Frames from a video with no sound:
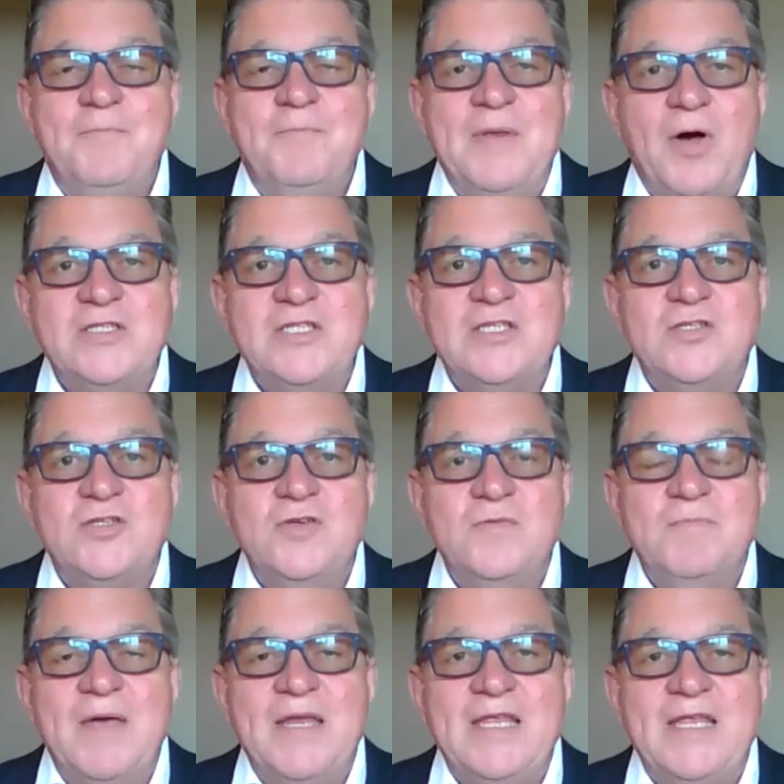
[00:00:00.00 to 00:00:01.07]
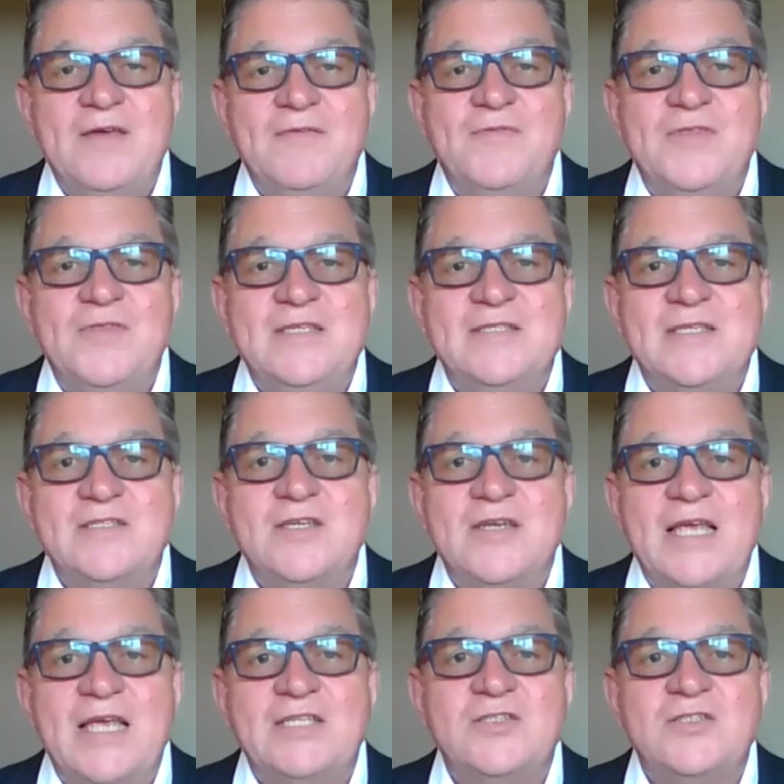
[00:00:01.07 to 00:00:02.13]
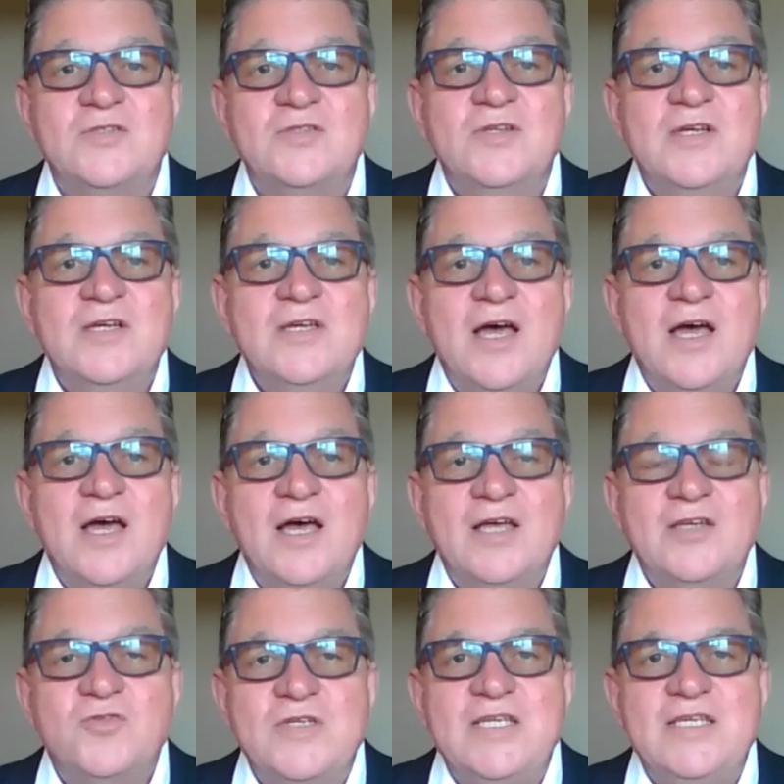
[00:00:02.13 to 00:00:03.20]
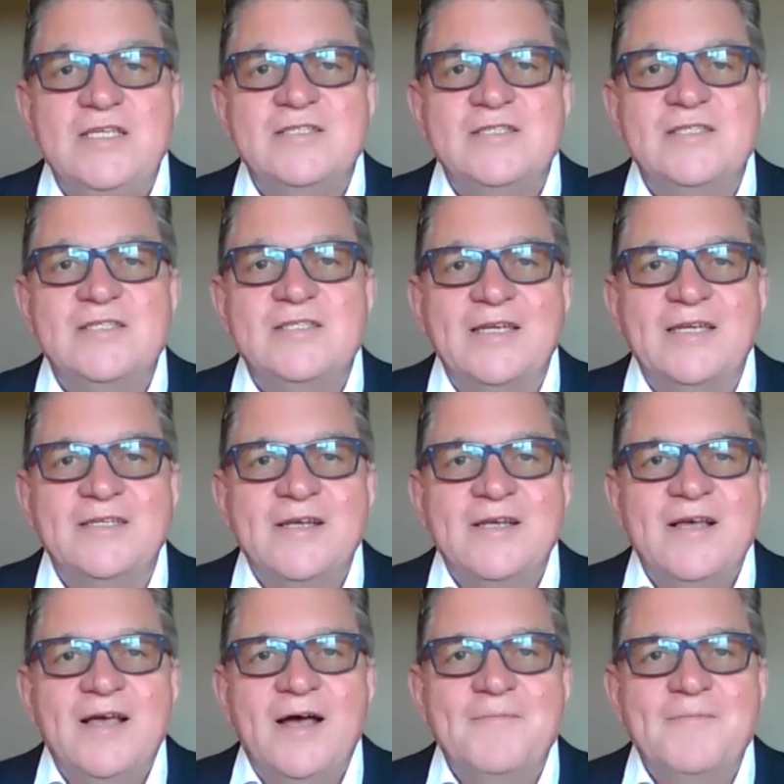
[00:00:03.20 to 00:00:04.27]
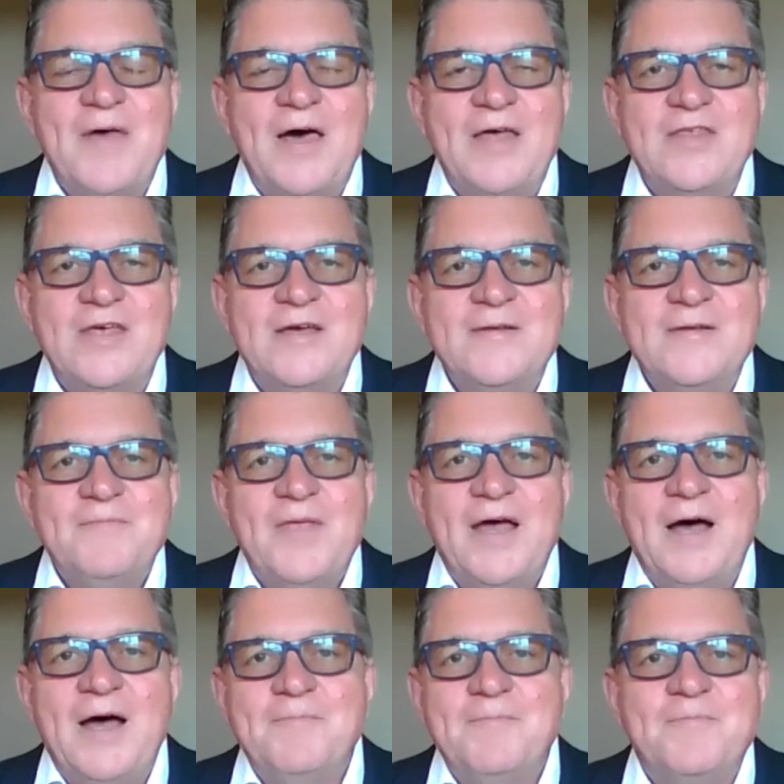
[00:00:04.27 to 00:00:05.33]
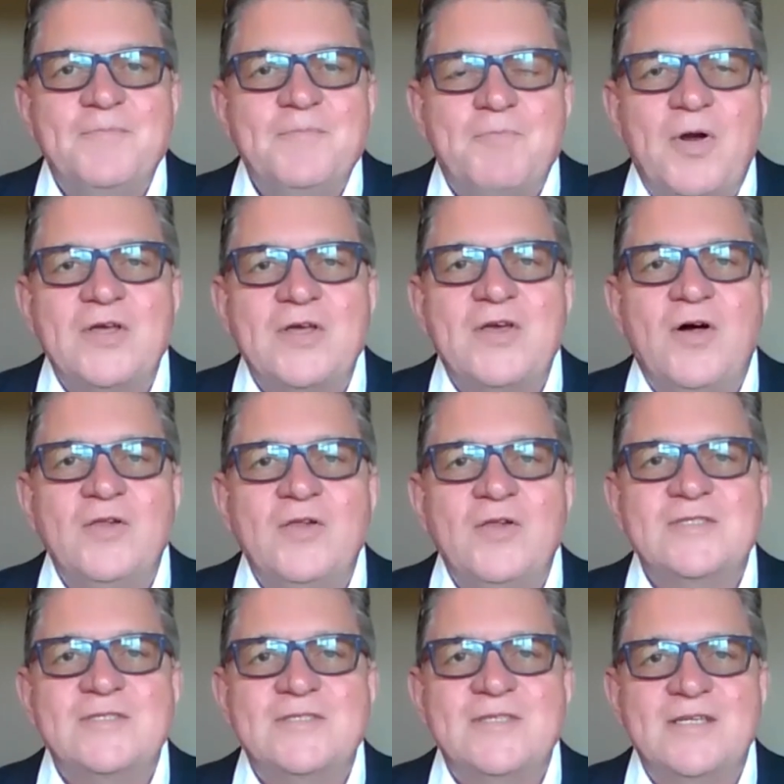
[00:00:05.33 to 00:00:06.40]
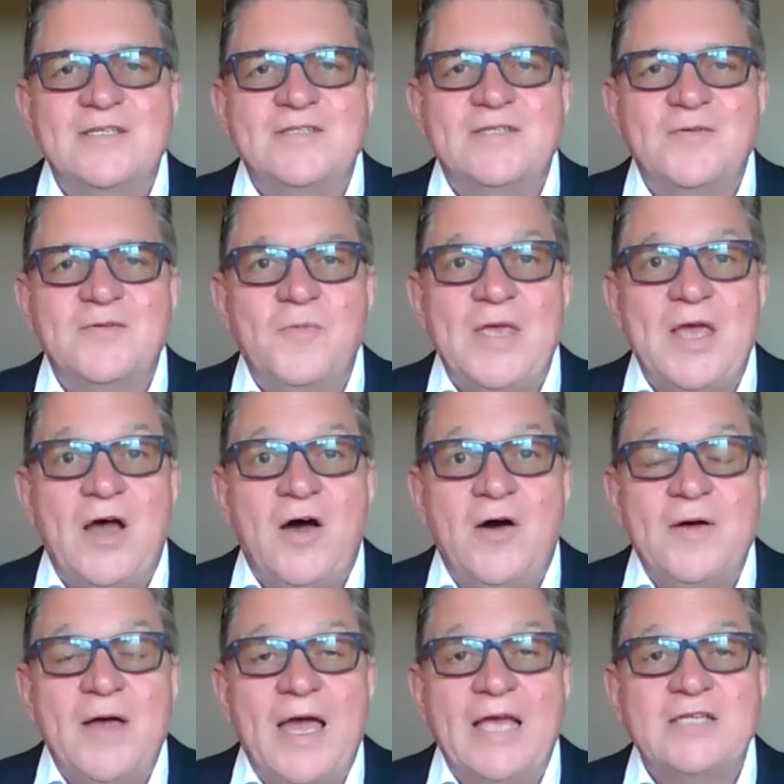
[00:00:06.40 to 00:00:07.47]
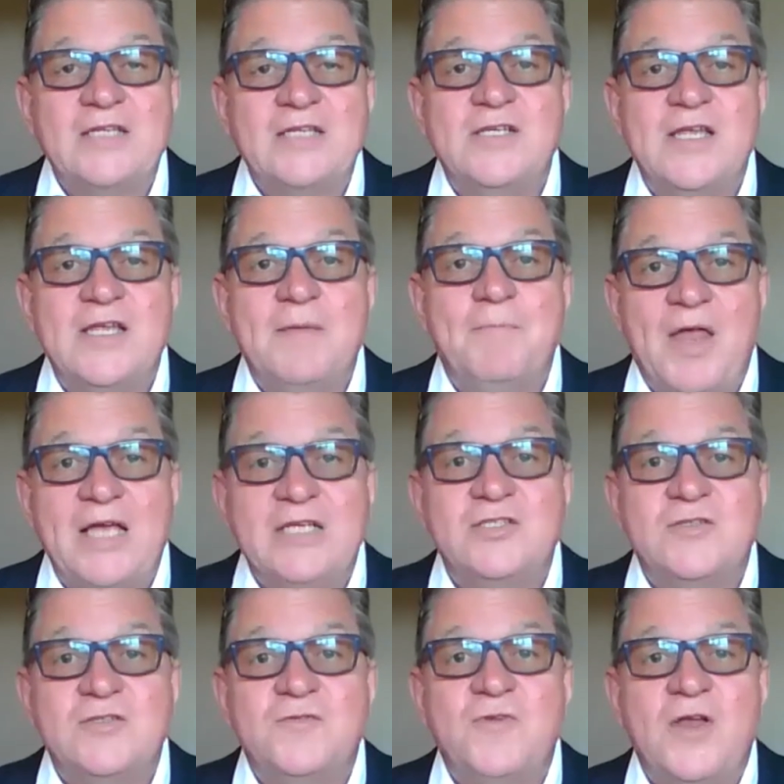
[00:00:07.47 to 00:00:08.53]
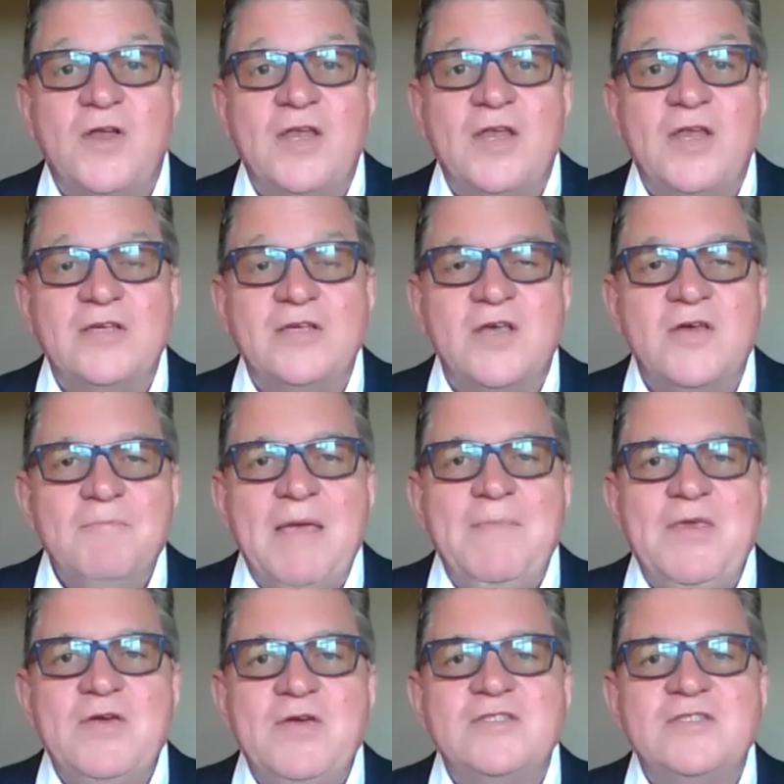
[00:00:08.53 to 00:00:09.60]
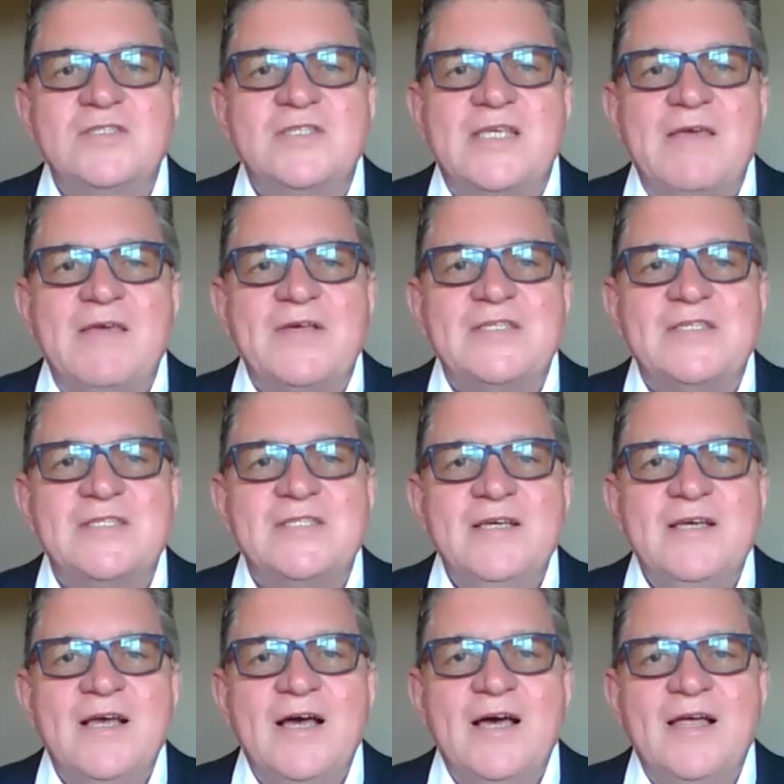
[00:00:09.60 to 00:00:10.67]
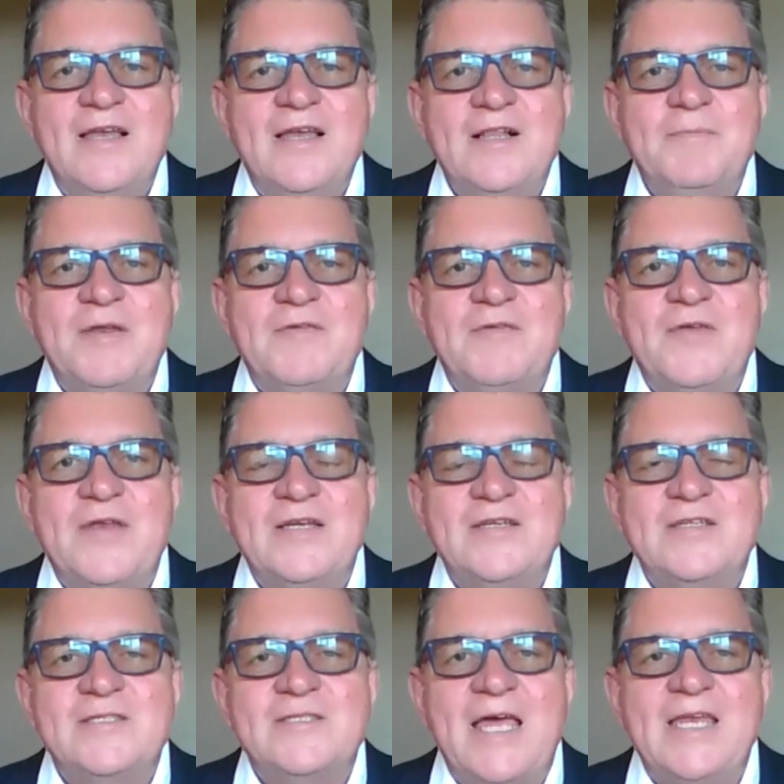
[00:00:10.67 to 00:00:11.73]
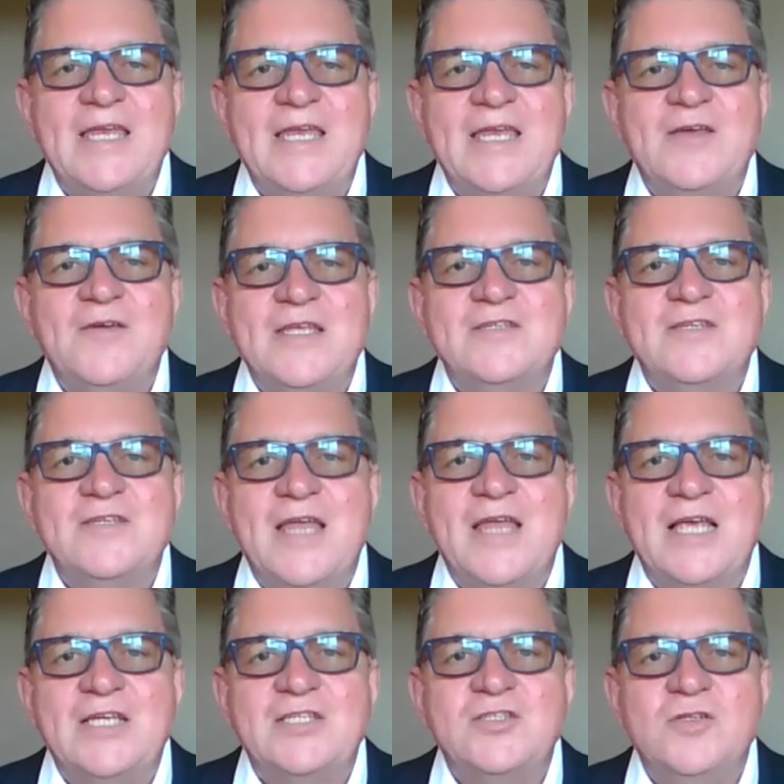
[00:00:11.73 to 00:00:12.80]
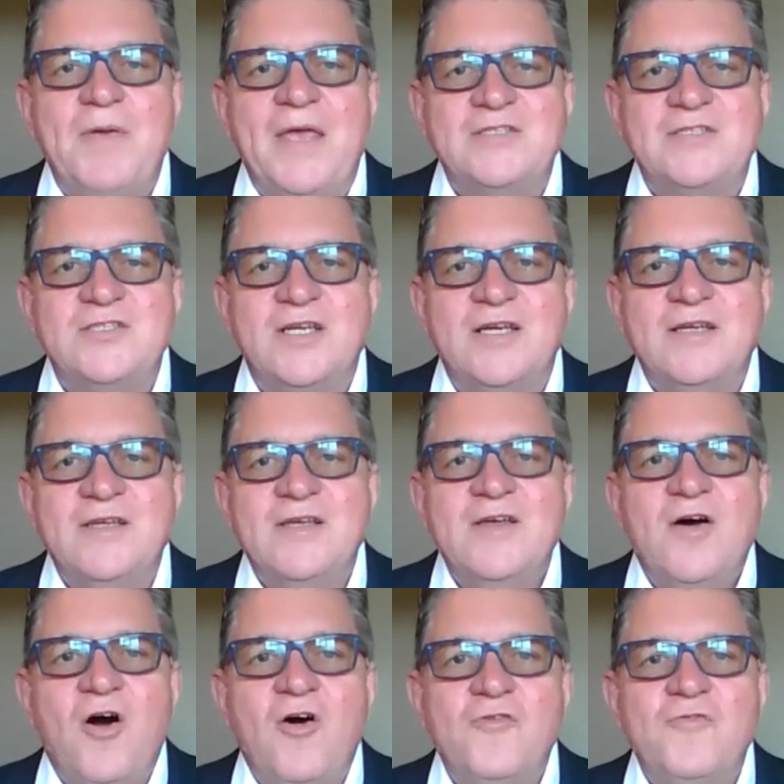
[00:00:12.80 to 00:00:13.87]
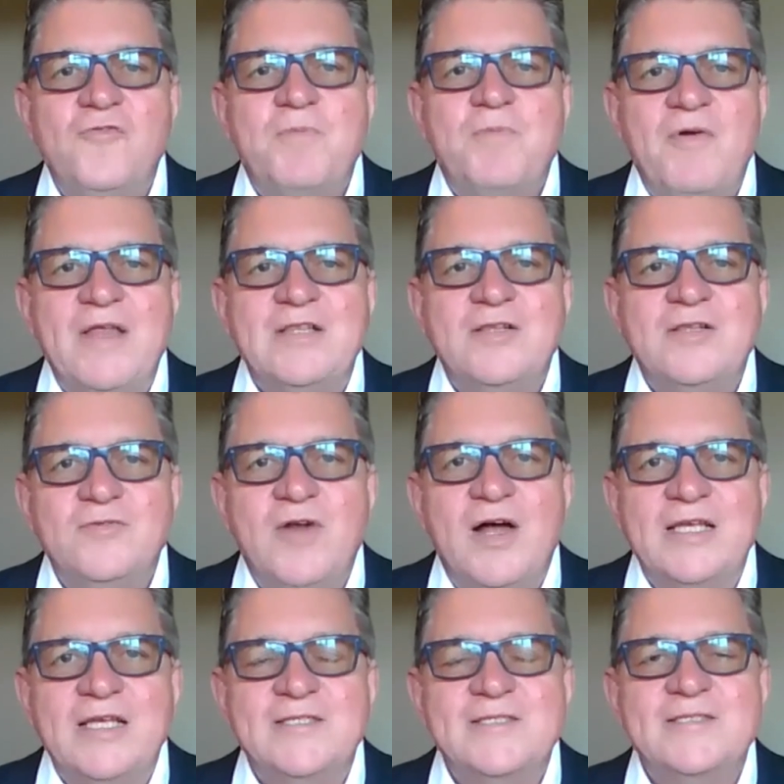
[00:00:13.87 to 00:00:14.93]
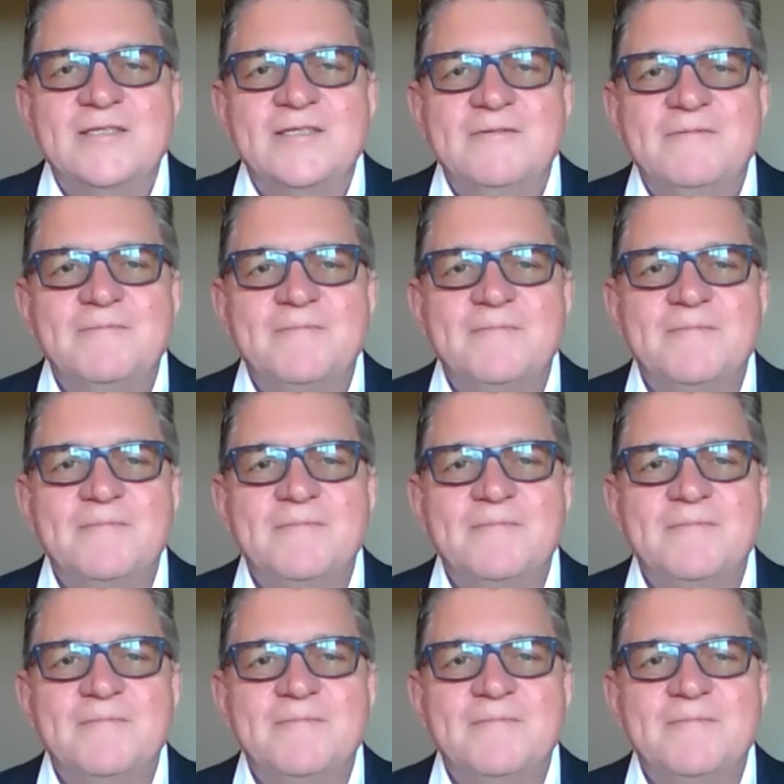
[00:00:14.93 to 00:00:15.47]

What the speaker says: been party to many of these international treaties and other protocols that we are actually obliged to follow. So maybe you could just give us a little bit of an understanding of the international picture of parental rights.